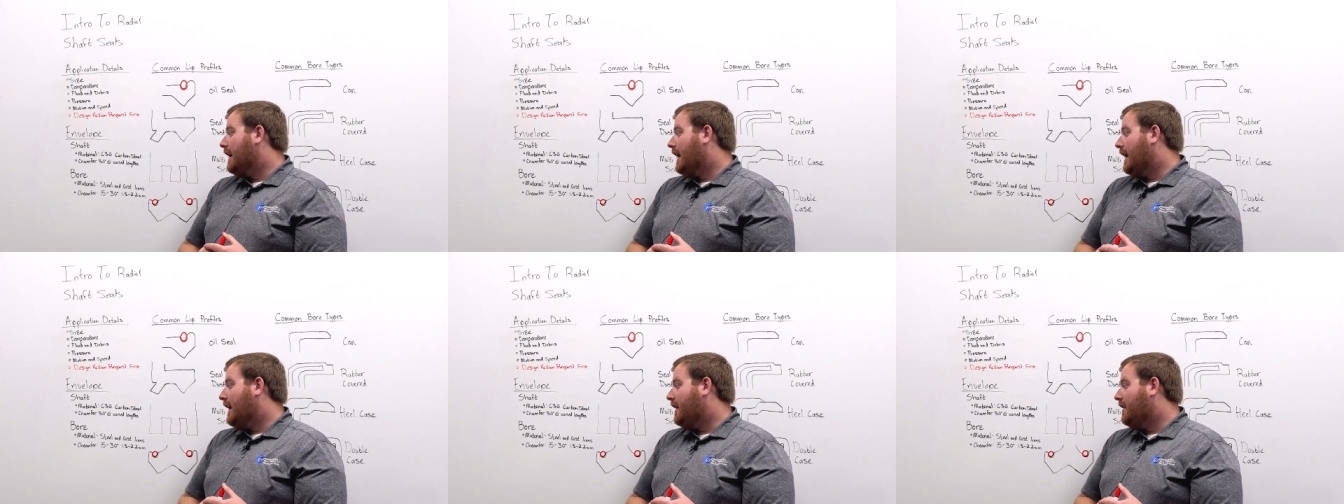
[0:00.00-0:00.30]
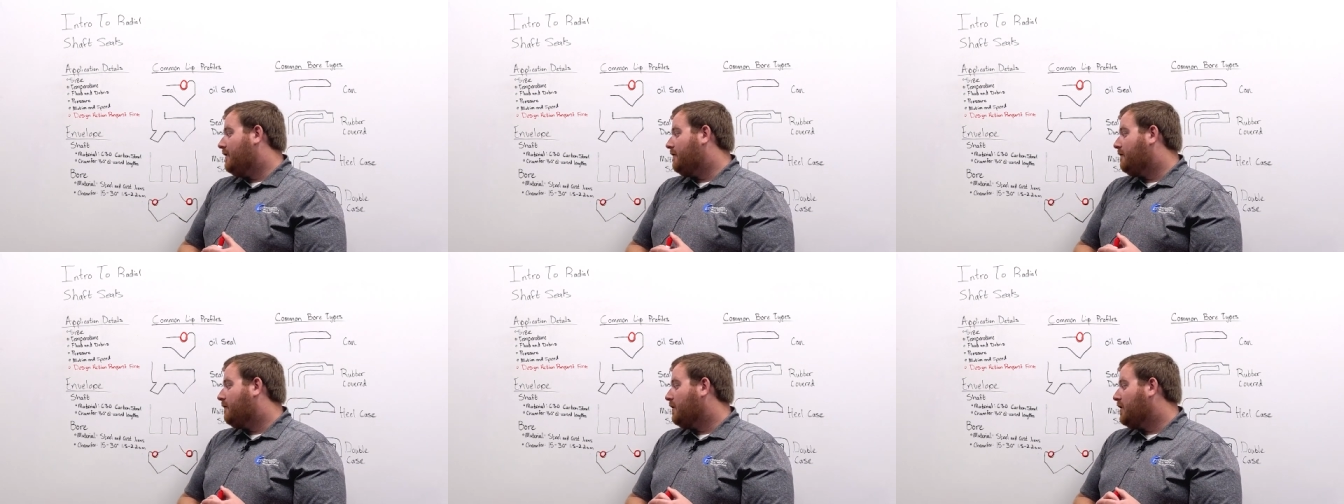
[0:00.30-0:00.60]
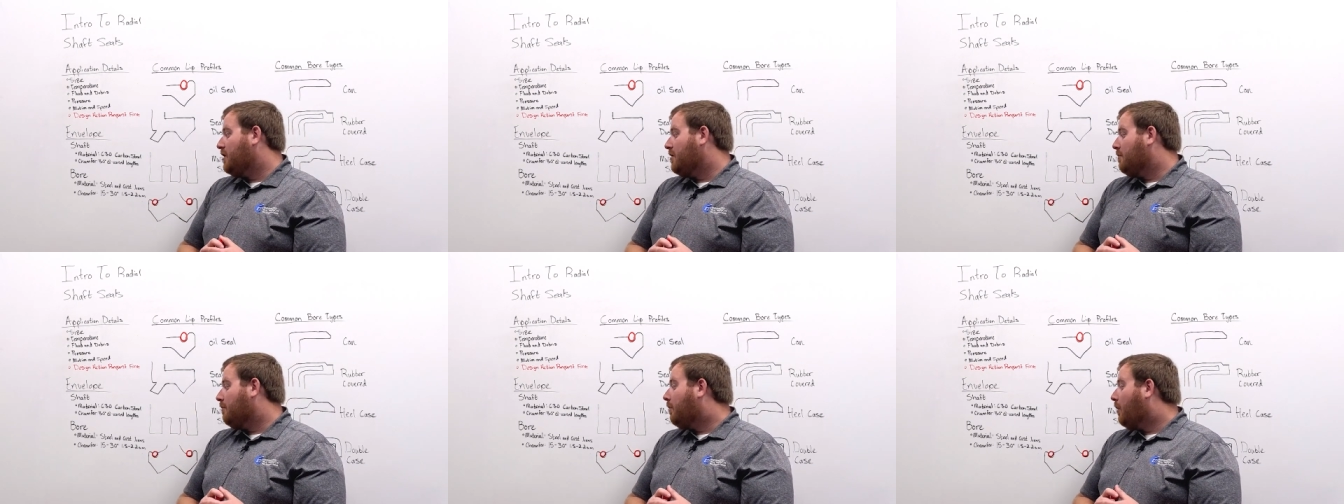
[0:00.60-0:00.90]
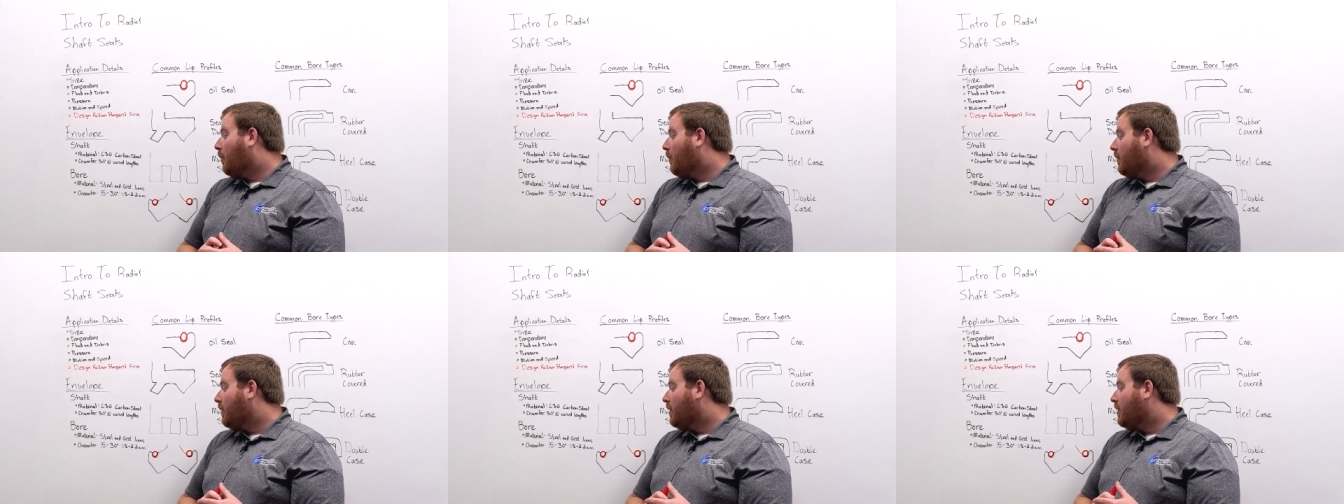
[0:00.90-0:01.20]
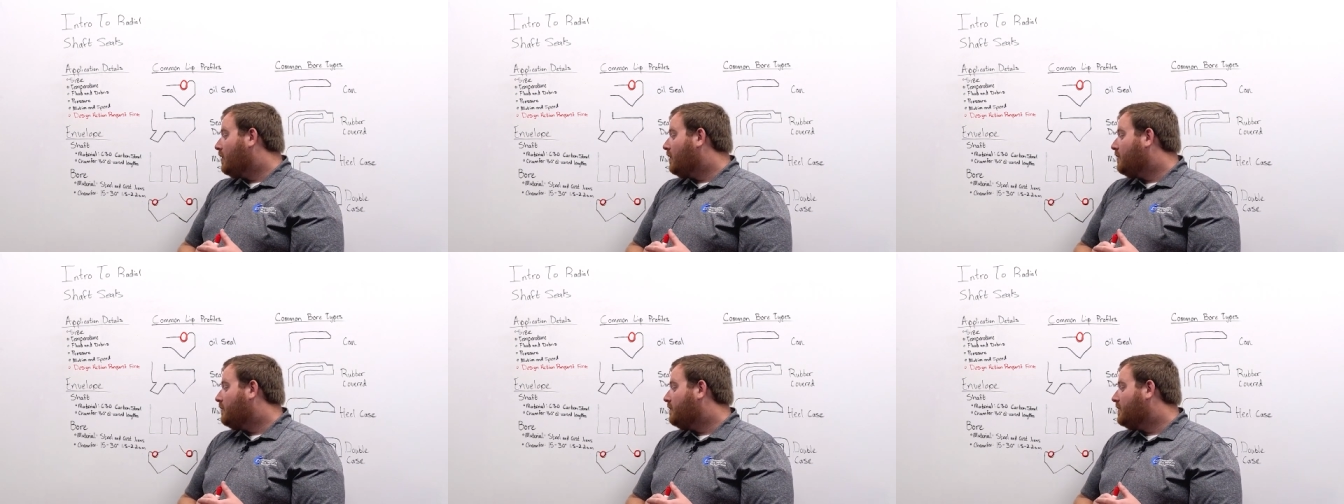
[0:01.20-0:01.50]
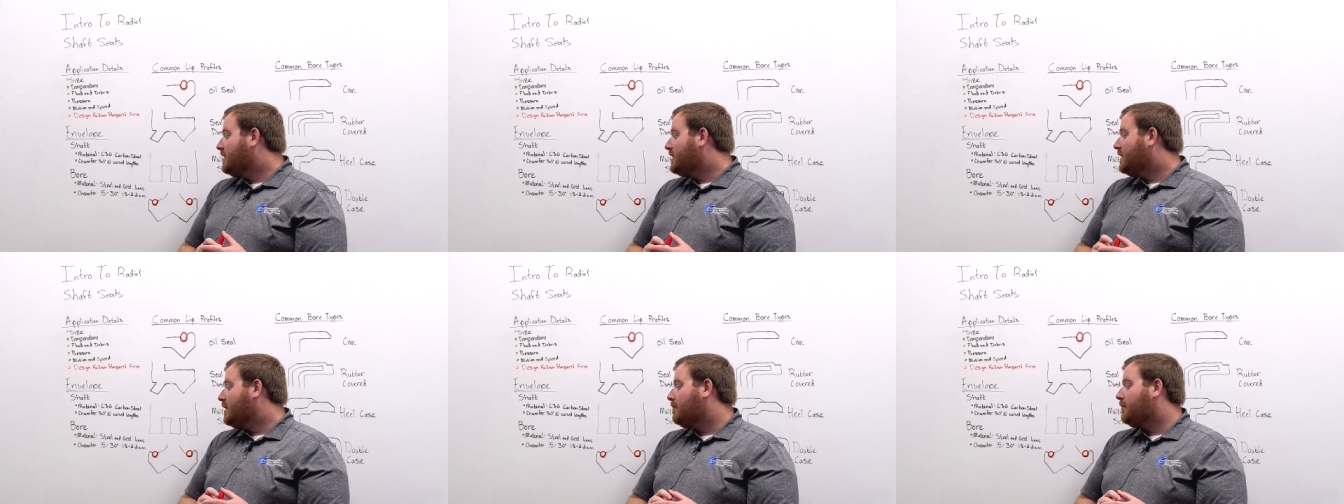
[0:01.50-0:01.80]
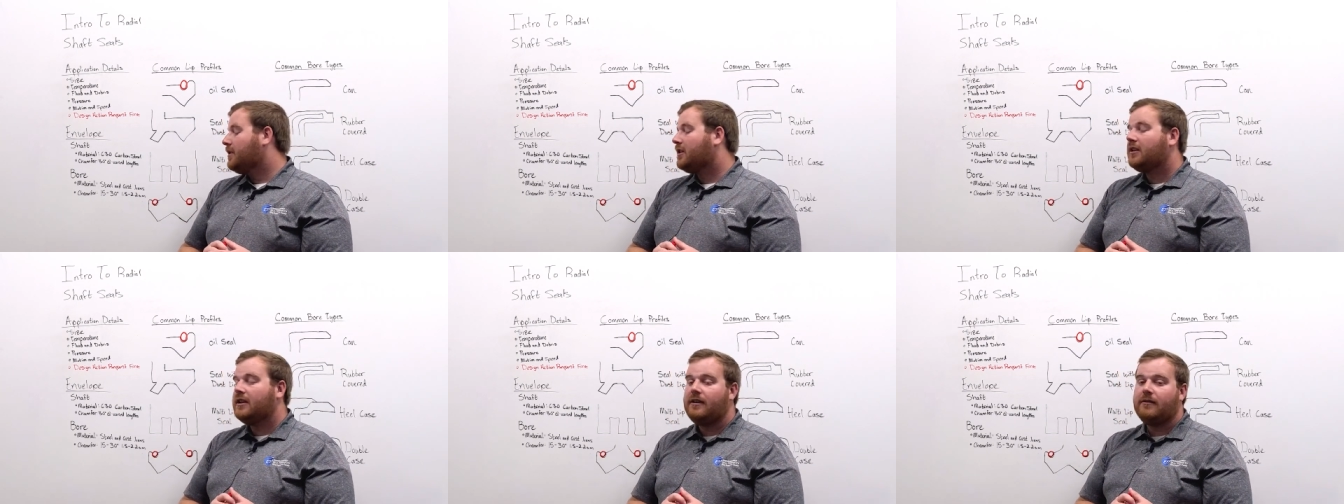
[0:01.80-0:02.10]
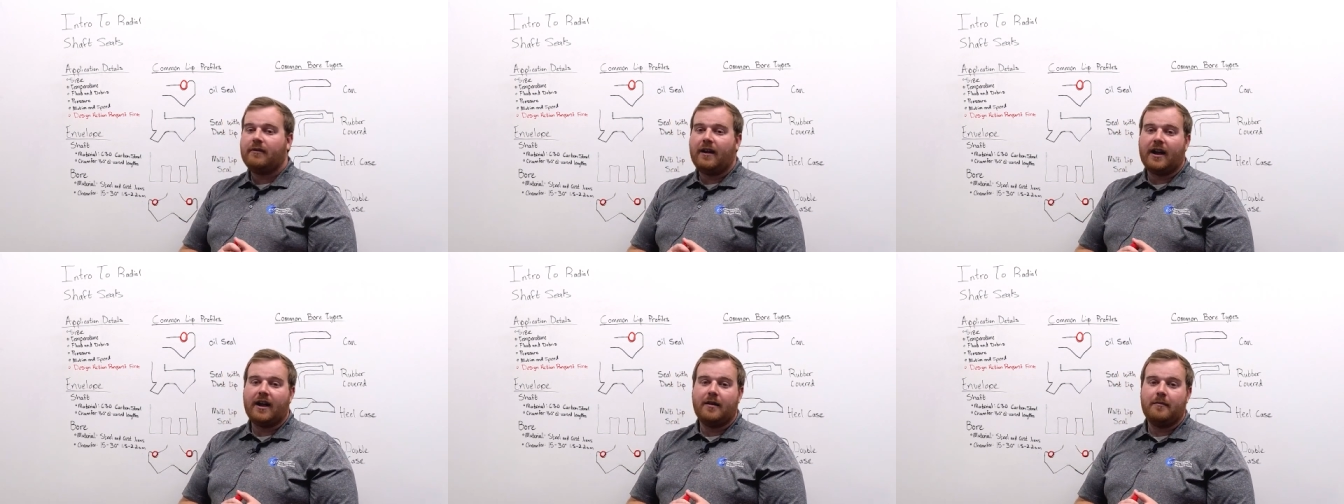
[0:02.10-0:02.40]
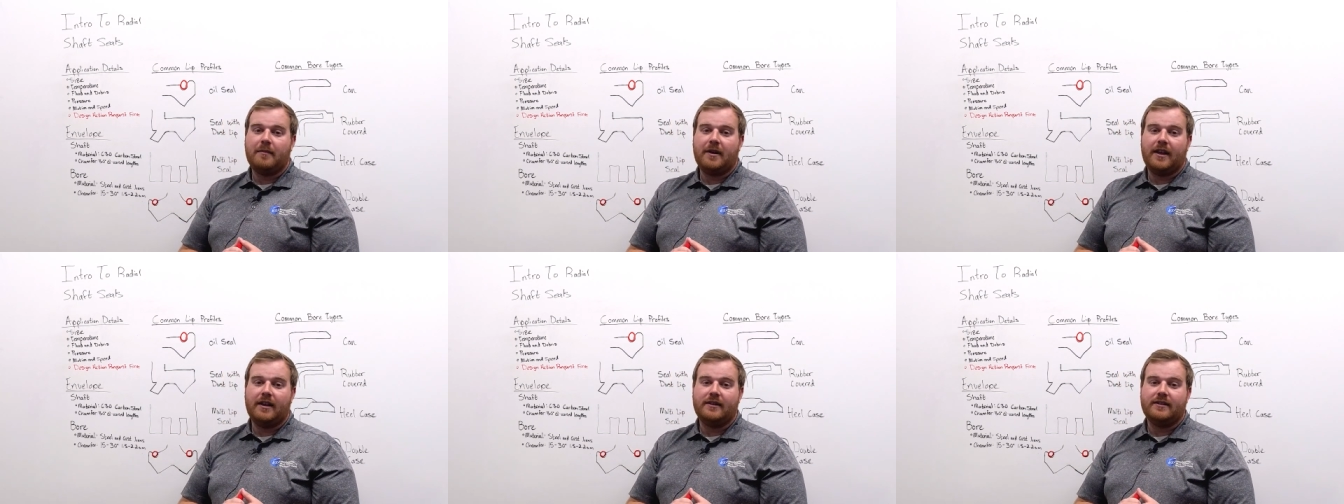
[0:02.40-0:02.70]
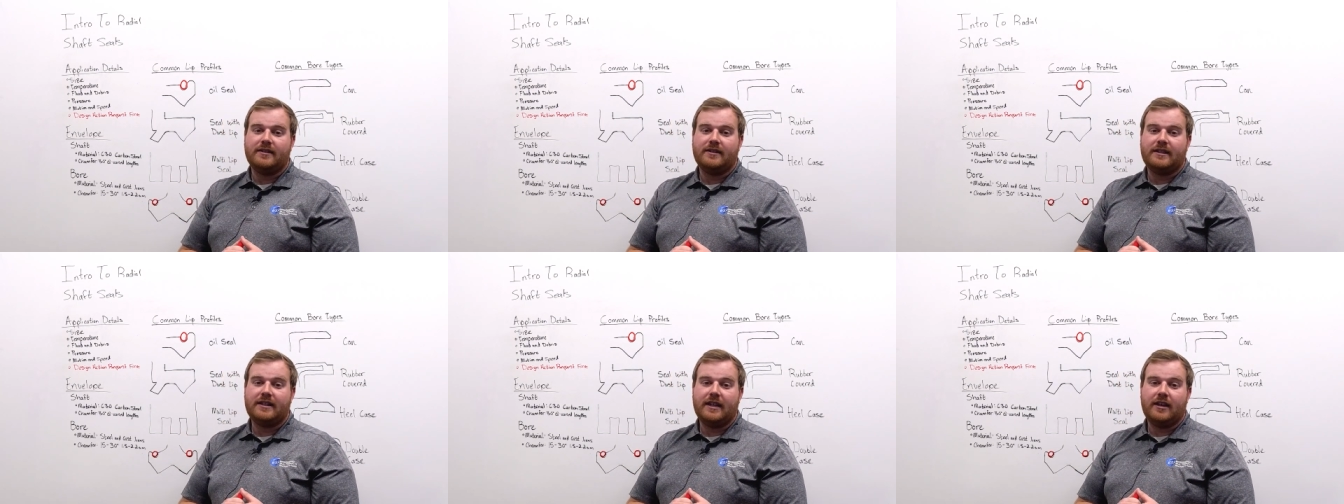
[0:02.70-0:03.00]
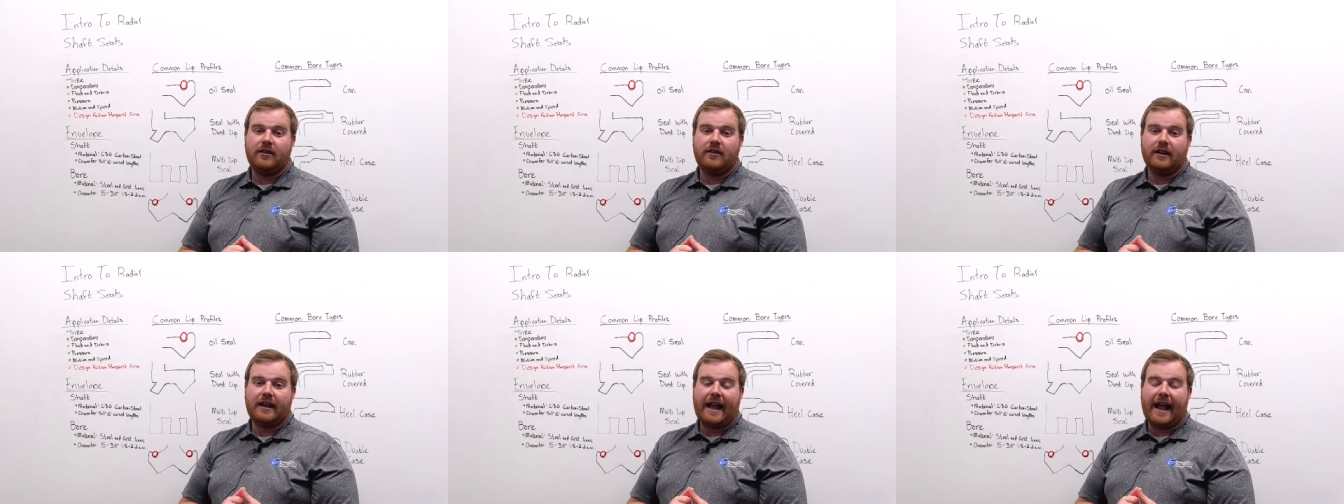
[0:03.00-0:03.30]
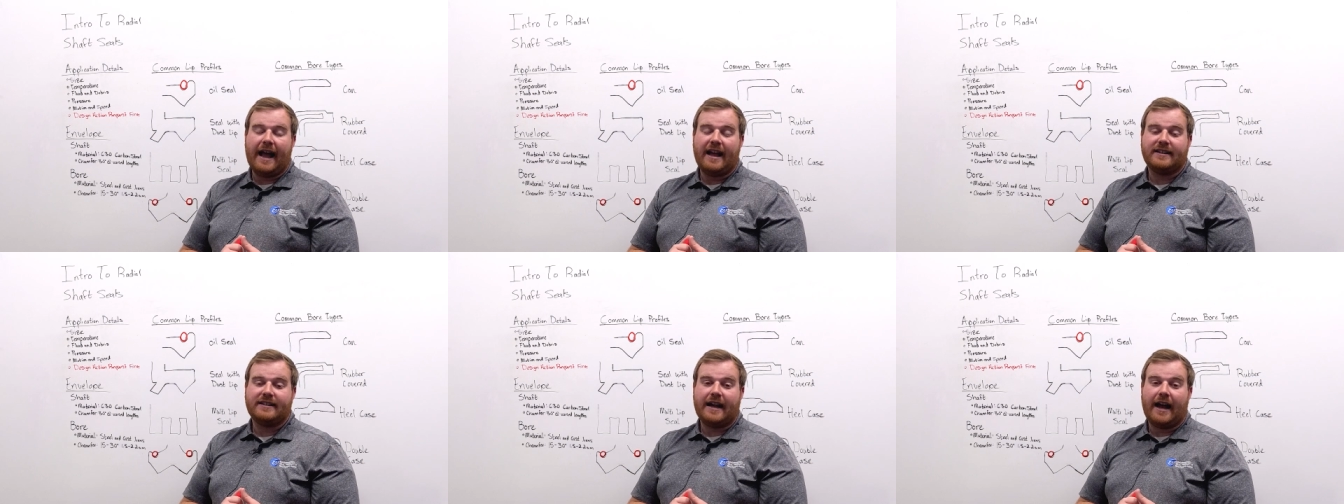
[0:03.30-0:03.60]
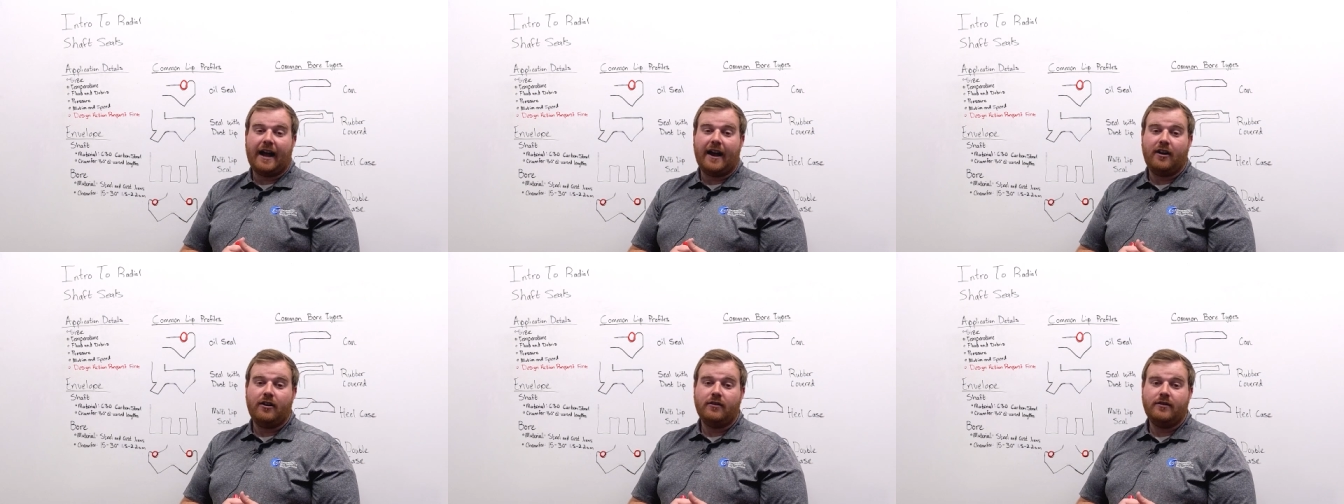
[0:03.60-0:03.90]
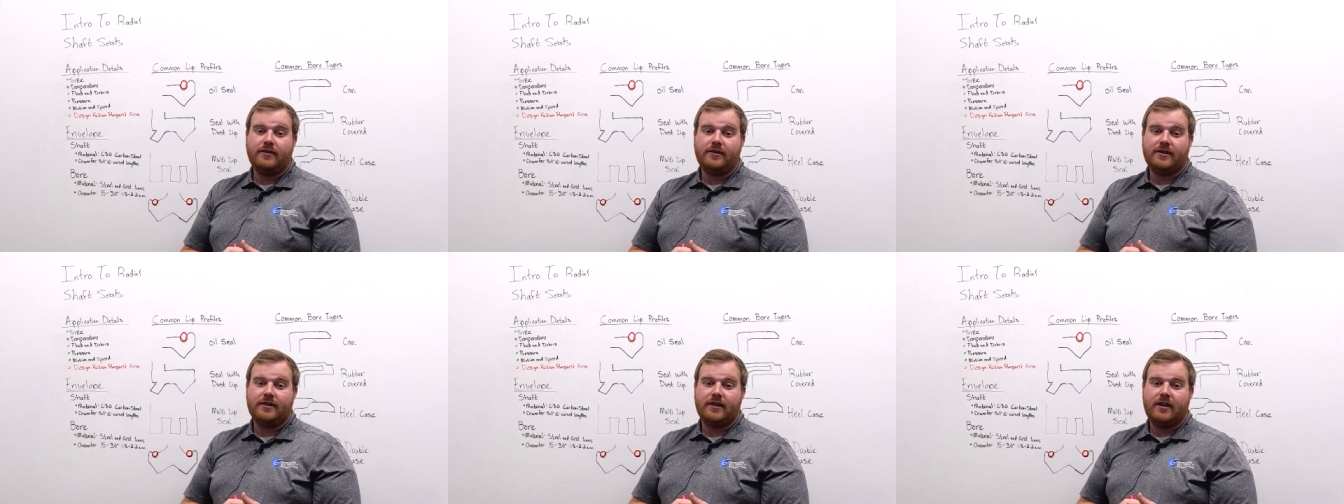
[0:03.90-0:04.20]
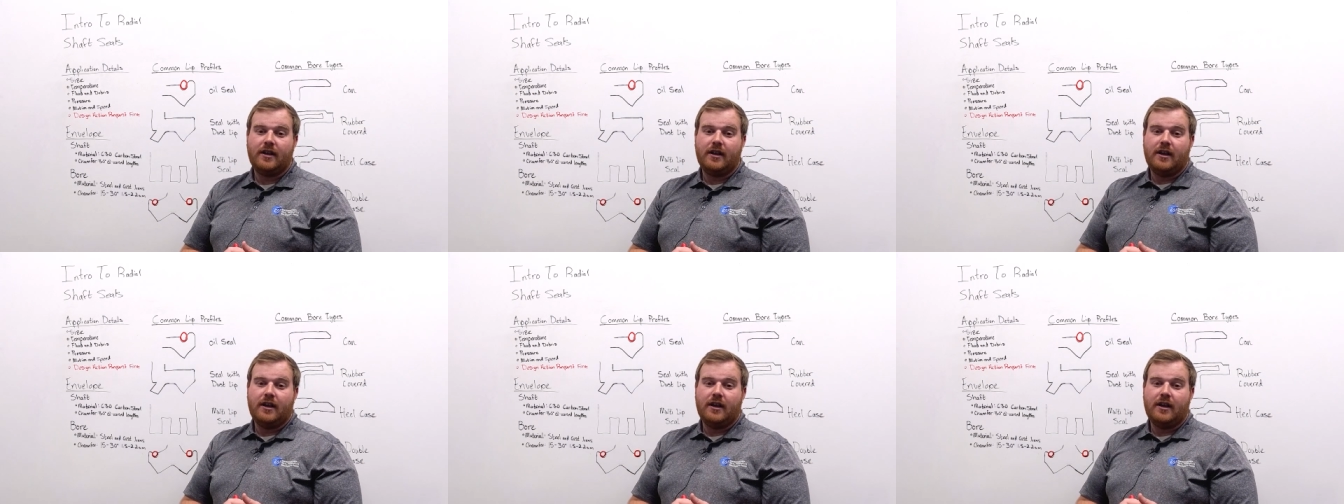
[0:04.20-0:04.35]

And for your bore, we typically recommend steel and cast irons.